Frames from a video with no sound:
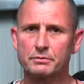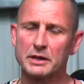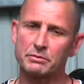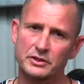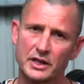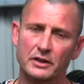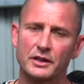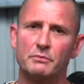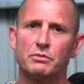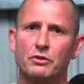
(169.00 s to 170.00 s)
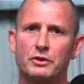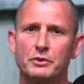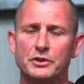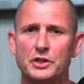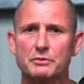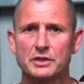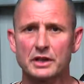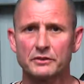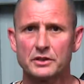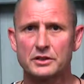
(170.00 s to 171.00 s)
People say I get bored with gym
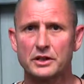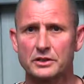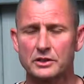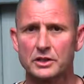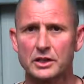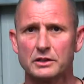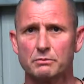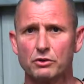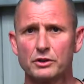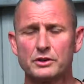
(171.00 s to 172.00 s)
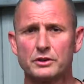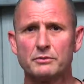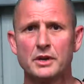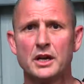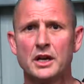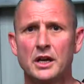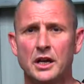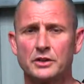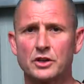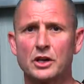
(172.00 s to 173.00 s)
stuff. There's no such thing as boredom.
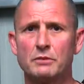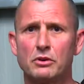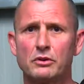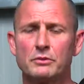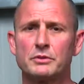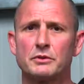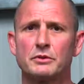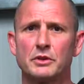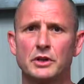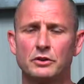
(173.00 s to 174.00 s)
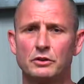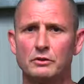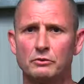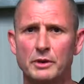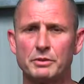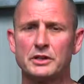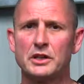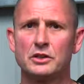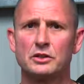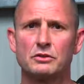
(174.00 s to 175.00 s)
It's only boredom when you're doing
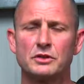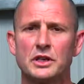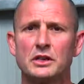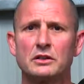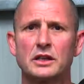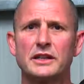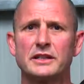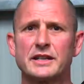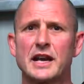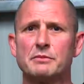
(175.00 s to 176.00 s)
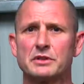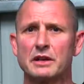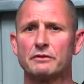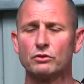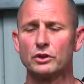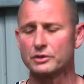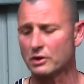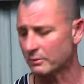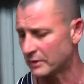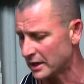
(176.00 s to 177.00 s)
repetitious, continuously the same stuff all the
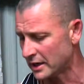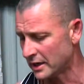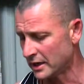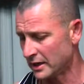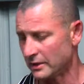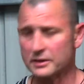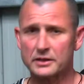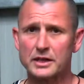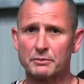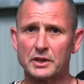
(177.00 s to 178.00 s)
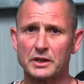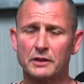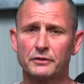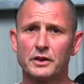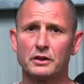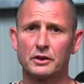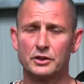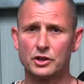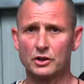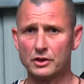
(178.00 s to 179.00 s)
time. This is something different. I'm going to
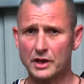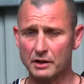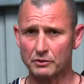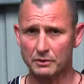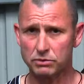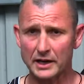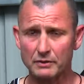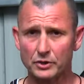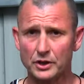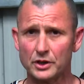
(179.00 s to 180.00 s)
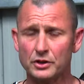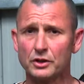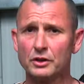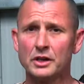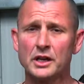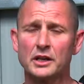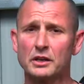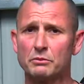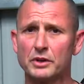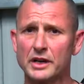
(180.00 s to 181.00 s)
show you now with a plate what you can do, and you
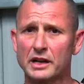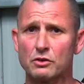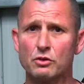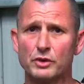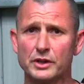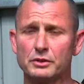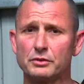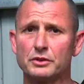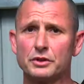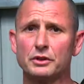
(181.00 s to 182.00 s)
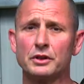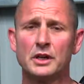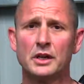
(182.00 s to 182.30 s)
can bring that core into it too.